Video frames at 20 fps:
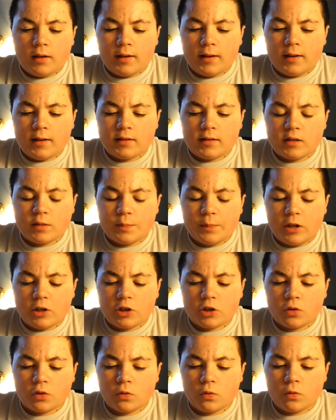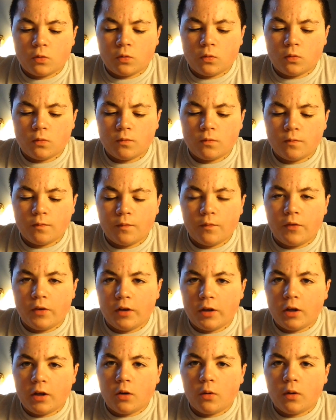special
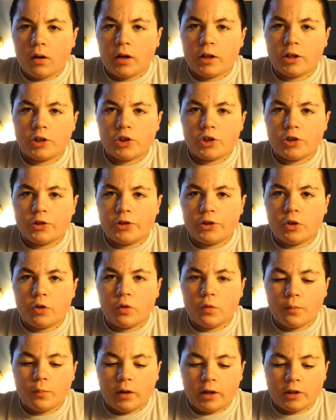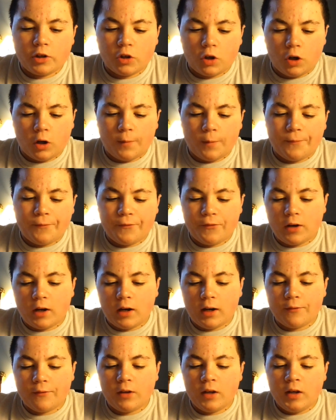video, I should do my top
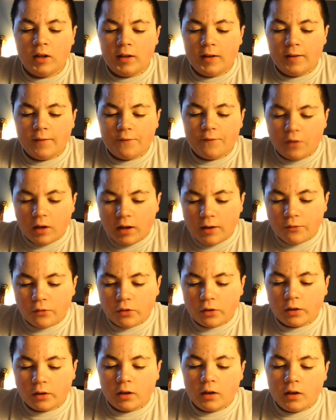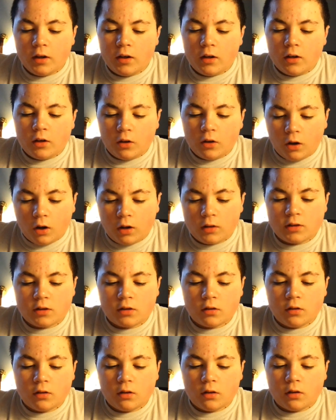5 favorite
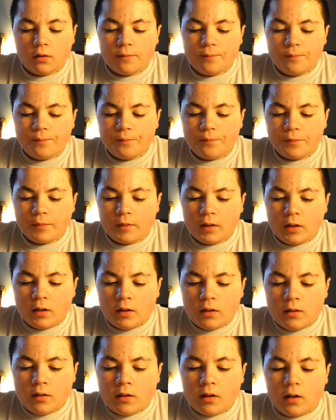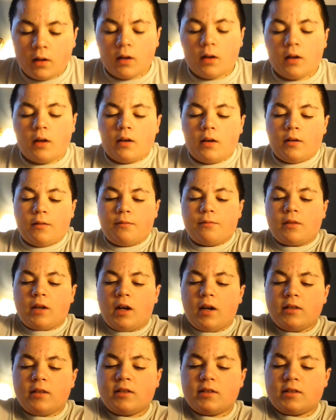Godzilla kind
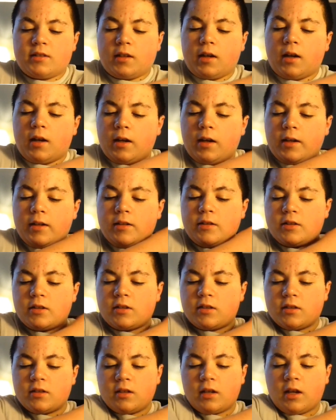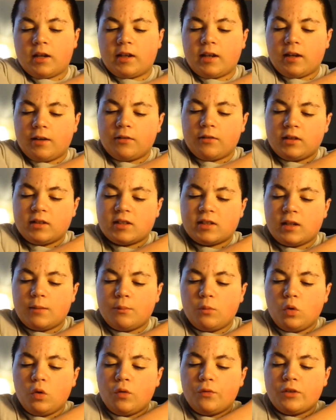of designs. I can't really say
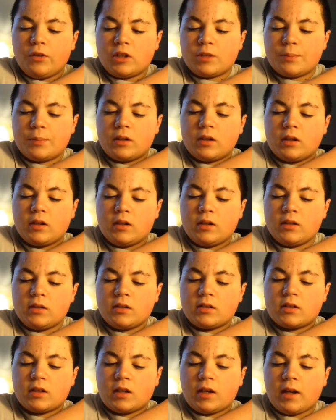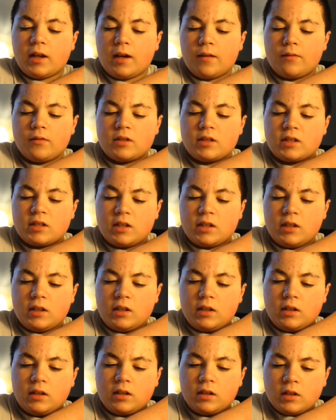movies because I haven't
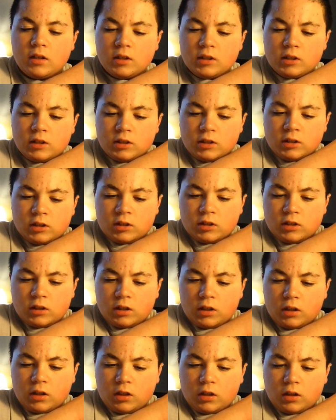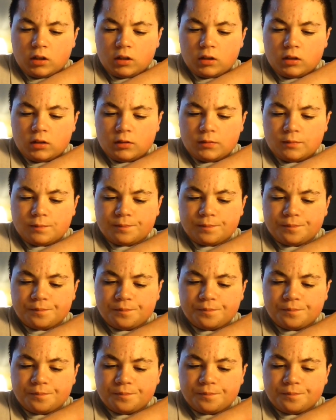seen one